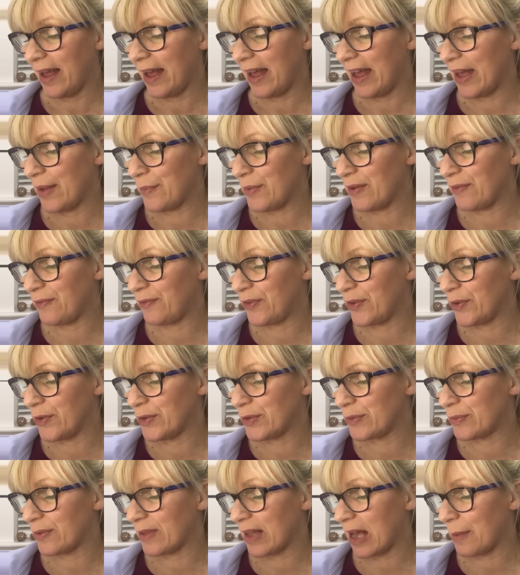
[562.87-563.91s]

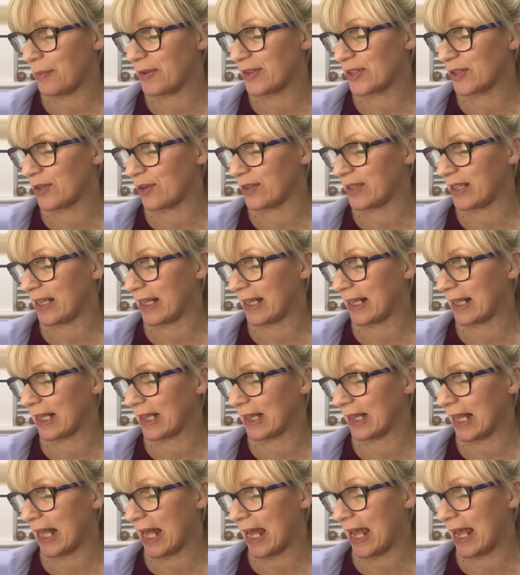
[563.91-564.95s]
infused with Amazonian
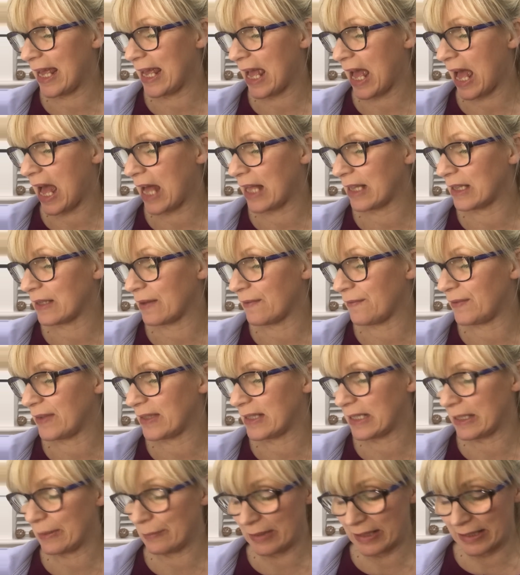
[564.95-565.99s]
clay and
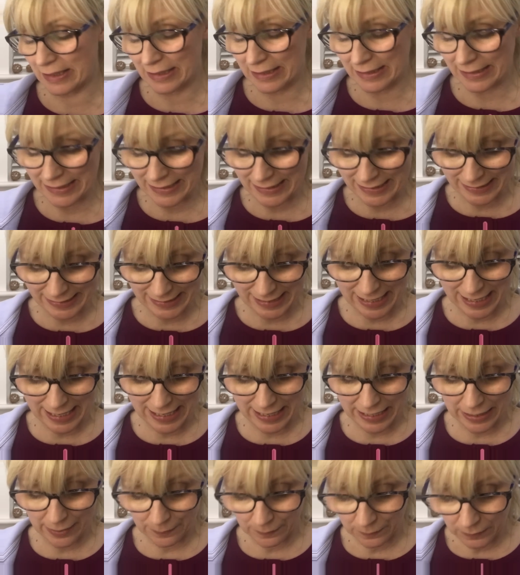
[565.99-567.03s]
vitamin
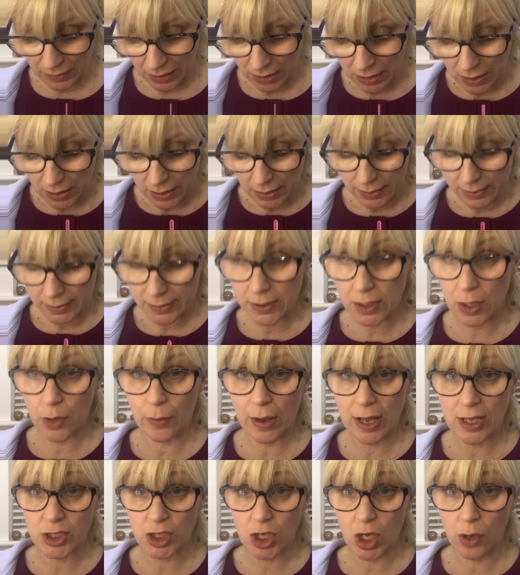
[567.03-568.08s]
C. So
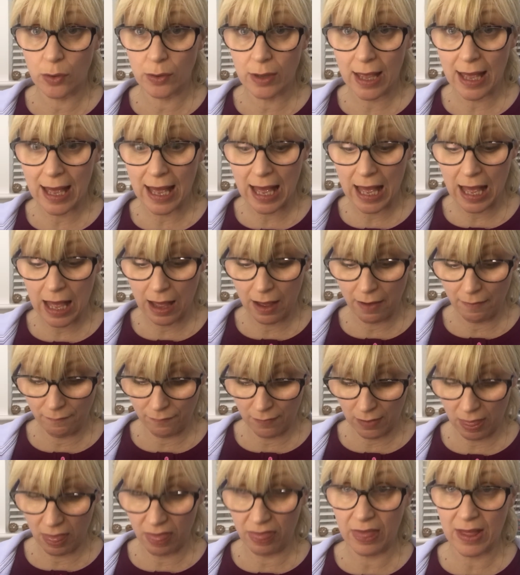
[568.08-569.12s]
I don't
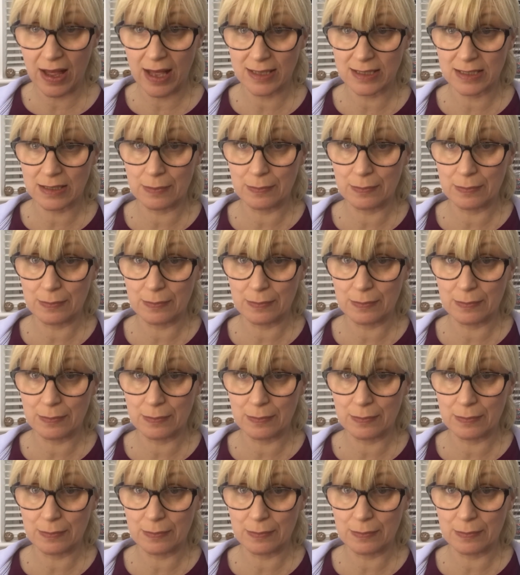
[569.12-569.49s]
have that